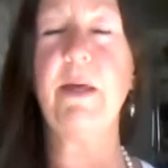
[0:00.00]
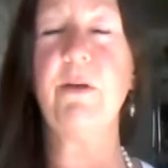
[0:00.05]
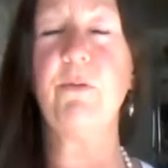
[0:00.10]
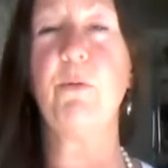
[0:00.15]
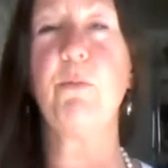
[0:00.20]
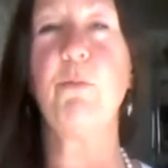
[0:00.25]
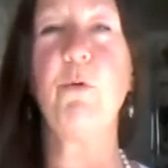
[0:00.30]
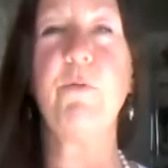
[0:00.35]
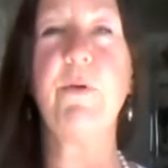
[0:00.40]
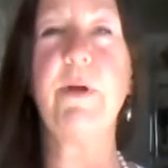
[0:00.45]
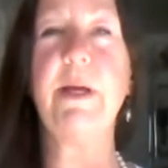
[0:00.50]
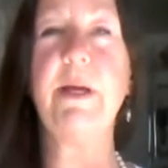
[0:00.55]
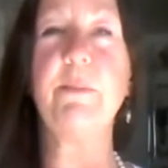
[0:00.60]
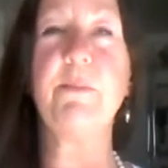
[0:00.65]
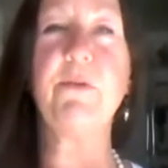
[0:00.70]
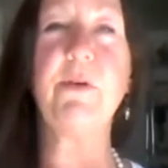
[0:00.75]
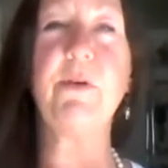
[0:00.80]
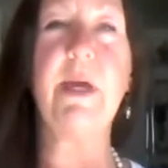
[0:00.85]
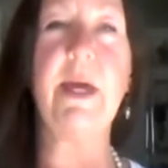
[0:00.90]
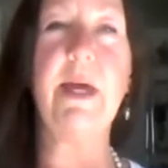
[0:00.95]
moving
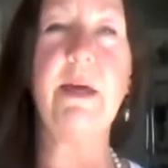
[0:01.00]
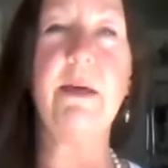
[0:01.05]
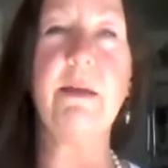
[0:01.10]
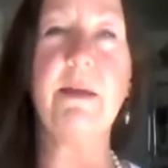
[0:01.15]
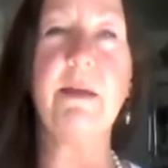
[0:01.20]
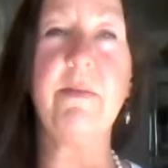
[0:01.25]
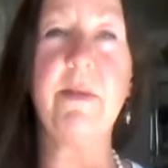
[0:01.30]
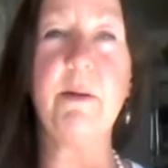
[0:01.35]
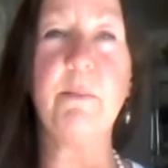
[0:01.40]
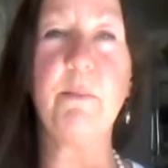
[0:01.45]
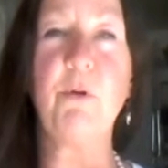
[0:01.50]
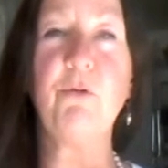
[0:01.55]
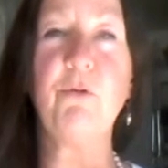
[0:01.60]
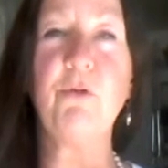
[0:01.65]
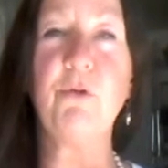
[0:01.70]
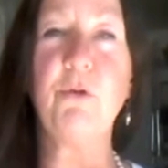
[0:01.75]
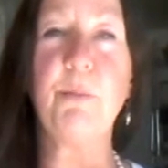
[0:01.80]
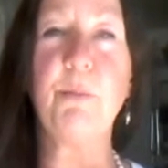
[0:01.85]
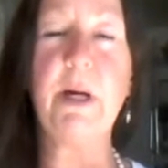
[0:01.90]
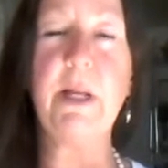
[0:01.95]
upscale in the
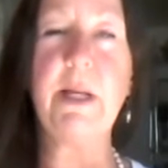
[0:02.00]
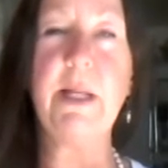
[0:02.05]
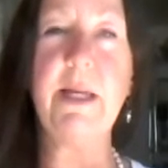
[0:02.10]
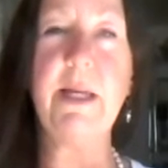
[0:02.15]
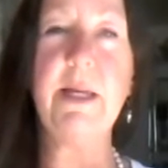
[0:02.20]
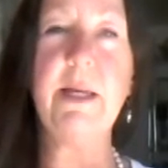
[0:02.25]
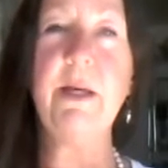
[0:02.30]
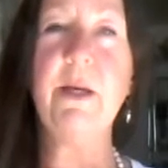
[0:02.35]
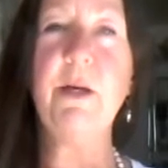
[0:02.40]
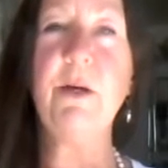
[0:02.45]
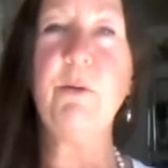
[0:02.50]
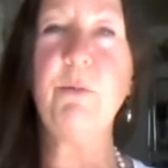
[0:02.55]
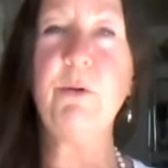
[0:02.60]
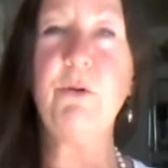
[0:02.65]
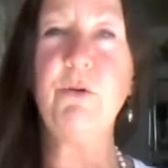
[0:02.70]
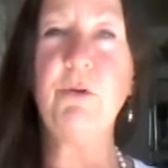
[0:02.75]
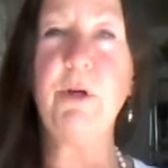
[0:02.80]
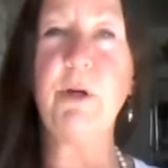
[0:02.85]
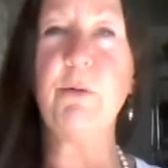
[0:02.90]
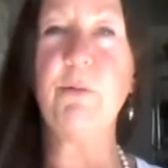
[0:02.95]
emotional body, which
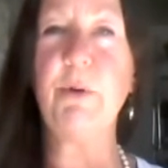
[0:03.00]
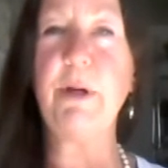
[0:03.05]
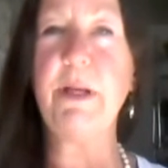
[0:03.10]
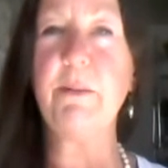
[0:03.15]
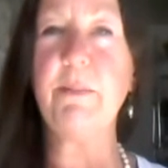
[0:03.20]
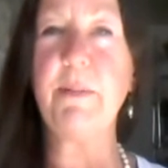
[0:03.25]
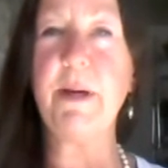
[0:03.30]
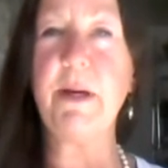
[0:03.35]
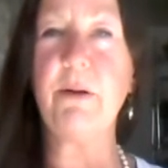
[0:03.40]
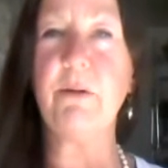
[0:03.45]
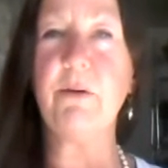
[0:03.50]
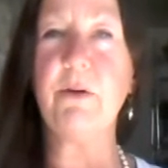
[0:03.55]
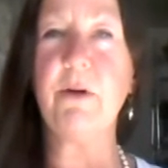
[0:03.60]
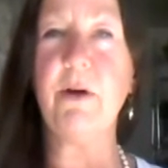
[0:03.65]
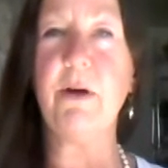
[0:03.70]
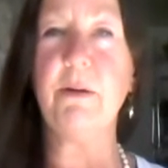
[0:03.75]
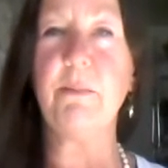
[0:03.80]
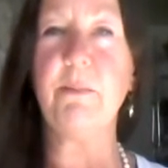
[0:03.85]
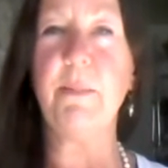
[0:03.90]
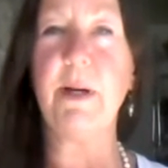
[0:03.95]
you can read about
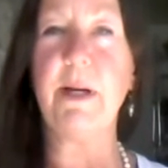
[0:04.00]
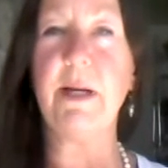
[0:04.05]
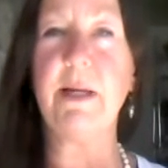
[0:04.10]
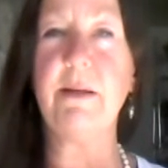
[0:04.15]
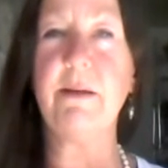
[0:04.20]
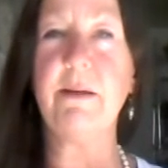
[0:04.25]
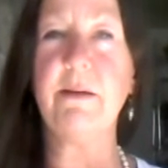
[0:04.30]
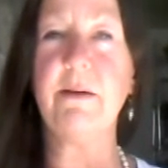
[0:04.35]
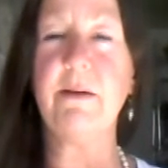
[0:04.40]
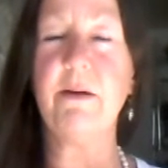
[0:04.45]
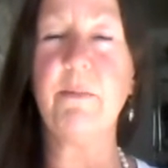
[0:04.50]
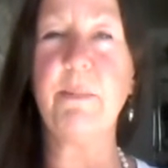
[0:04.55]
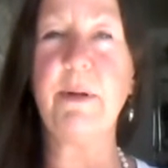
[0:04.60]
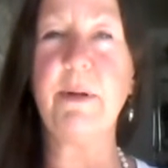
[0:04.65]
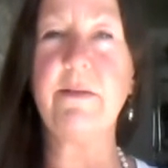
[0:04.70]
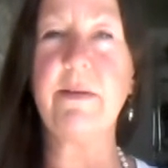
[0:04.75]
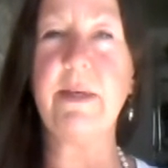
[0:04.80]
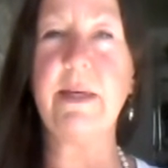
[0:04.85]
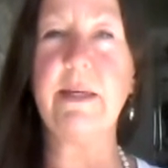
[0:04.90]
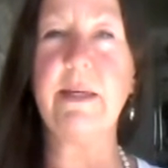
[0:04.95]
online on
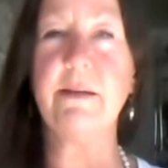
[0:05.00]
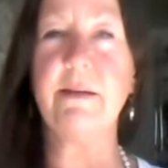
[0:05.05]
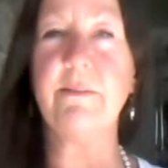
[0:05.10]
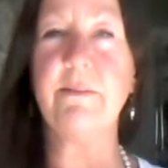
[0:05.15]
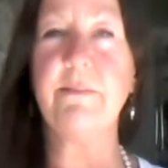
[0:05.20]
this site.